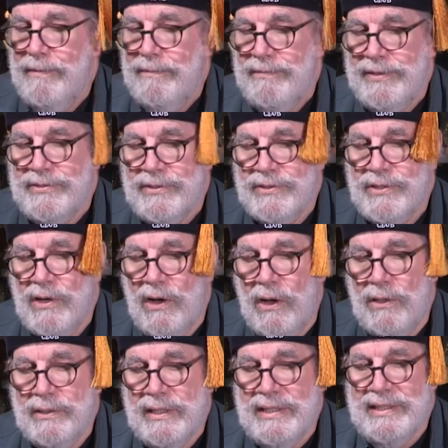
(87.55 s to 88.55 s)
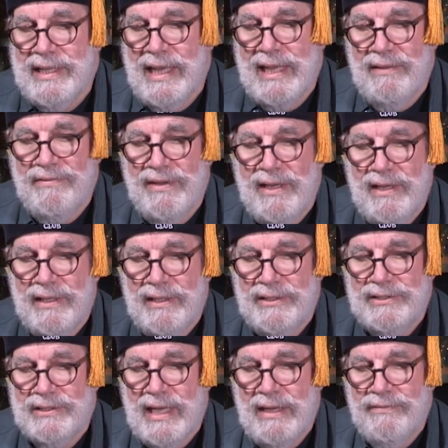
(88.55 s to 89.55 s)
this is called a Davy
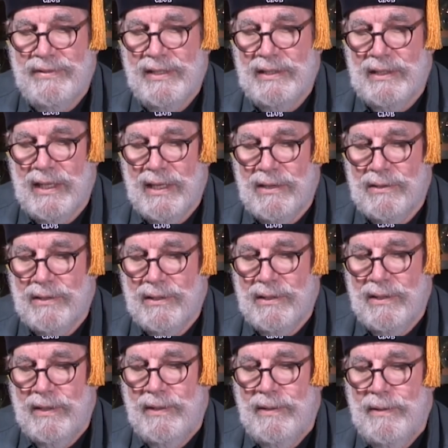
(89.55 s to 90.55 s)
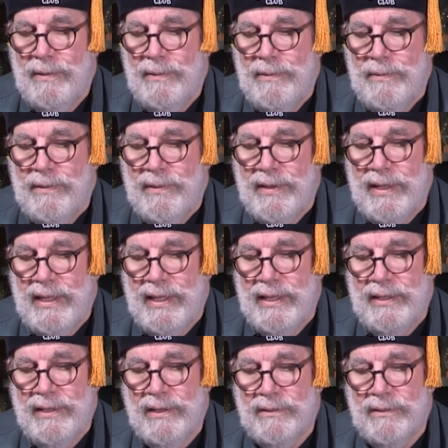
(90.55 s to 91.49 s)
safety lantern. And you